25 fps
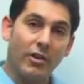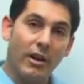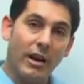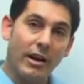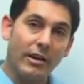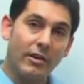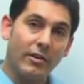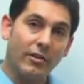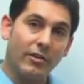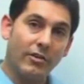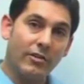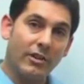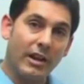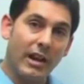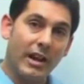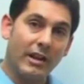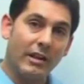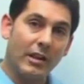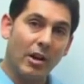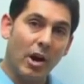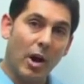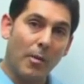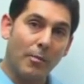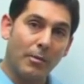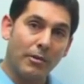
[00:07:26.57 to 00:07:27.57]
to
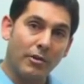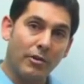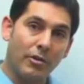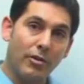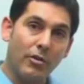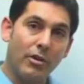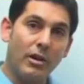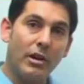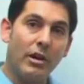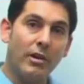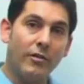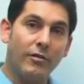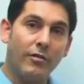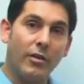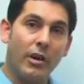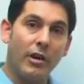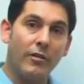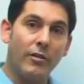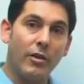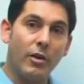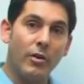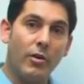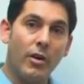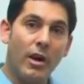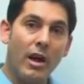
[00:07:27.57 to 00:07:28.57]
understand the opportunity in
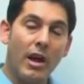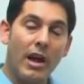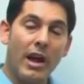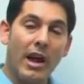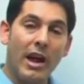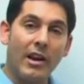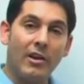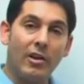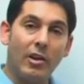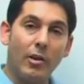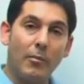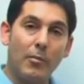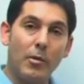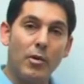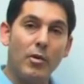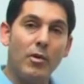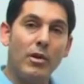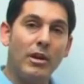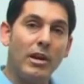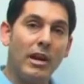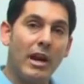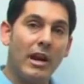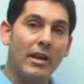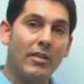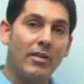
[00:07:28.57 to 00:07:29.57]
front of you and
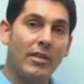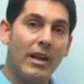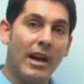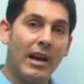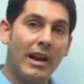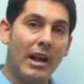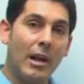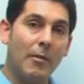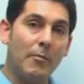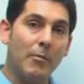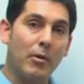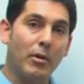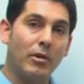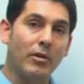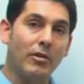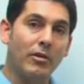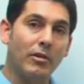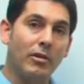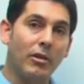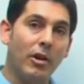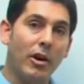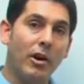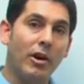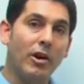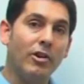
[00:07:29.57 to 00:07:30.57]
communicate that and build as
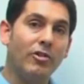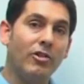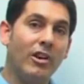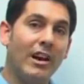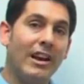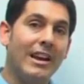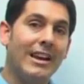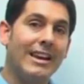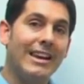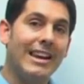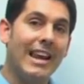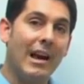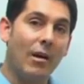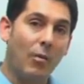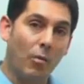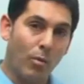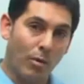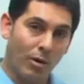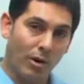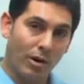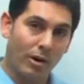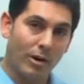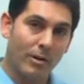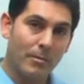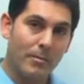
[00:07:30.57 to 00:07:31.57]
large a
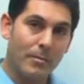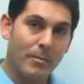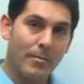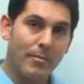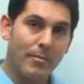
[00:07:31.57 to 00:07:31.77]
network,